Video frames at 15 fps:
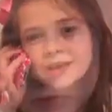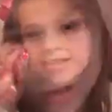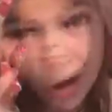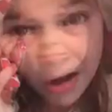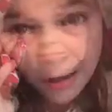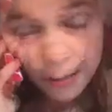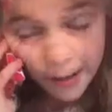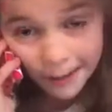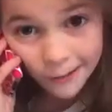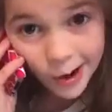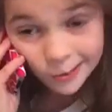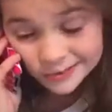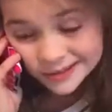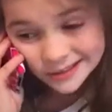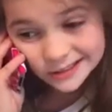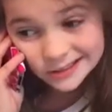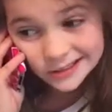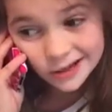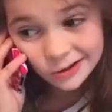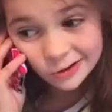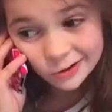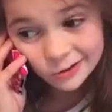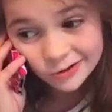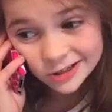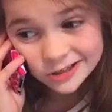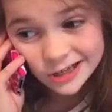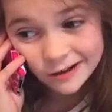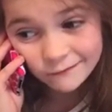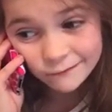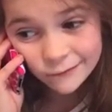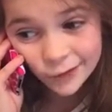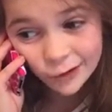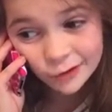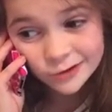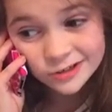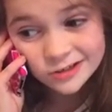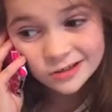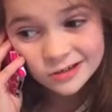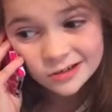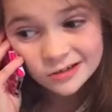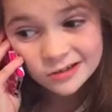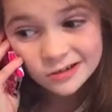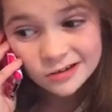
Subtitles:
I'm sorry my mom didn't tell you this at first.